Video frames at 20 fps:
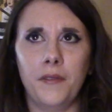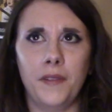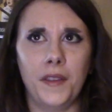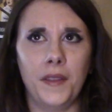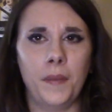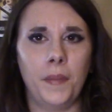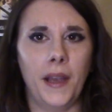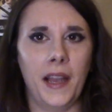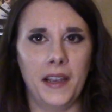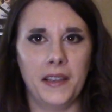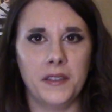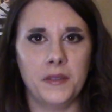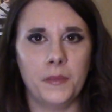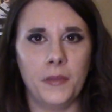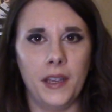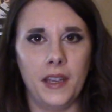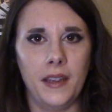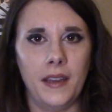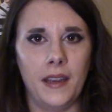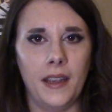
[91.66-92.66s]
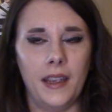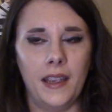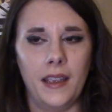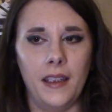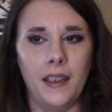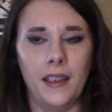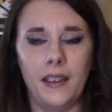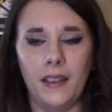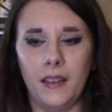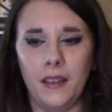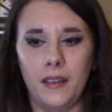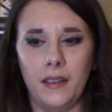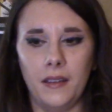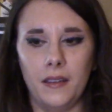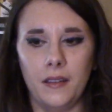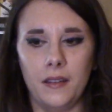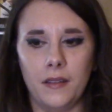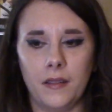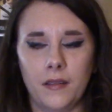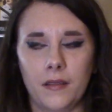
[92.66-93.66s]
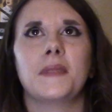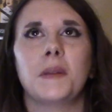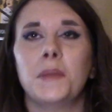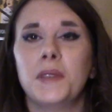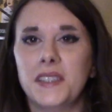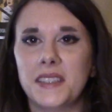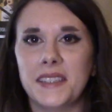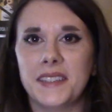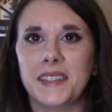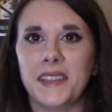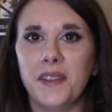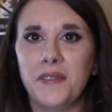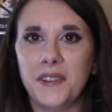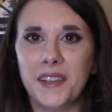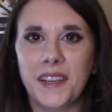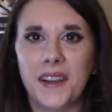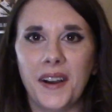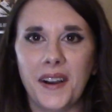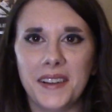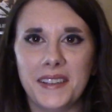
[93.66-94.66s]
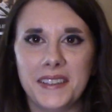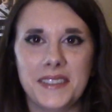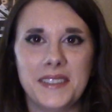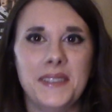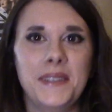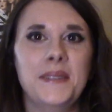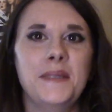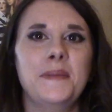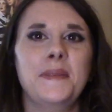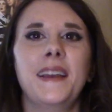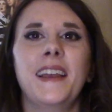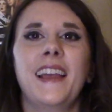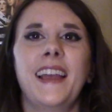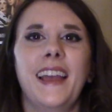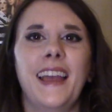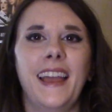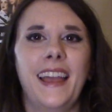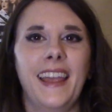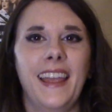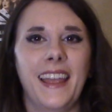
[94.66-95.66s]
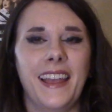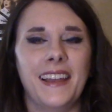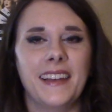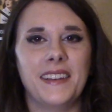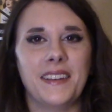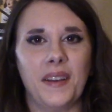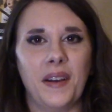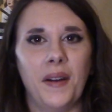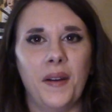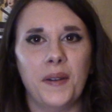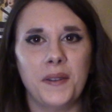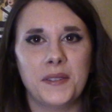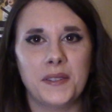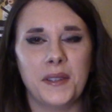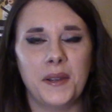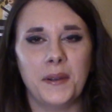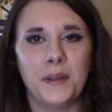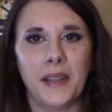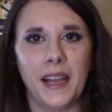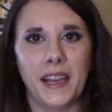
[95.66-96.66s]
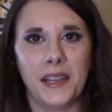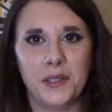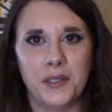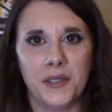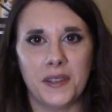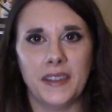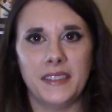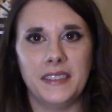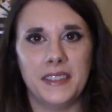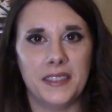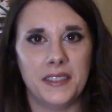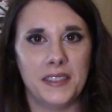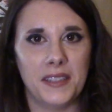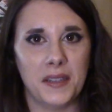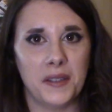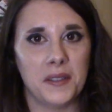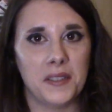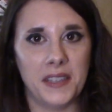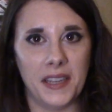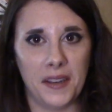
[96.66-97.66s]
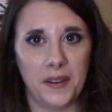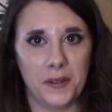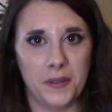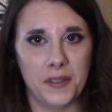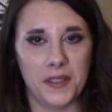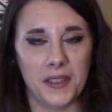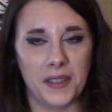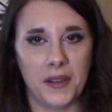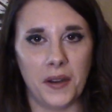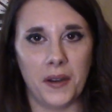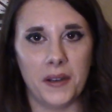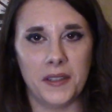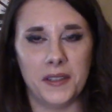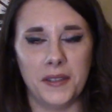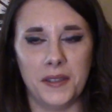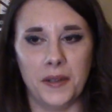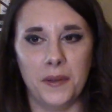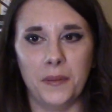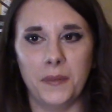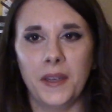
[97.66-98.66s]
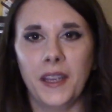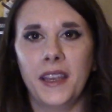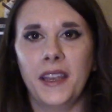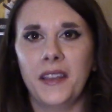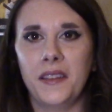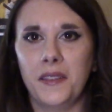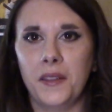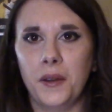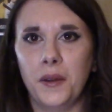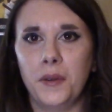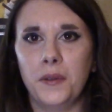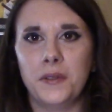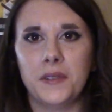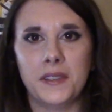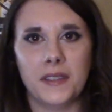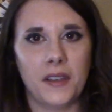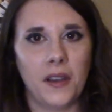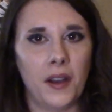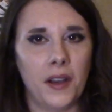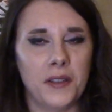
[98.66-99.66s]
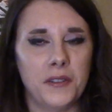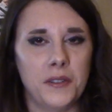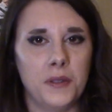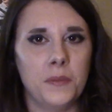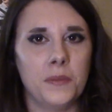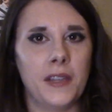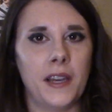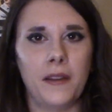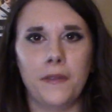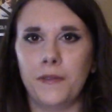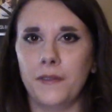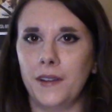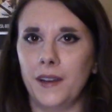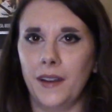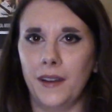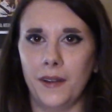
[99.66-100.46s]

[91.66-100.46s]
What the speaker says: in the past made a Mrs. Luffett costume, and also last year I did a Sarah Sanderson costume. Those costumes have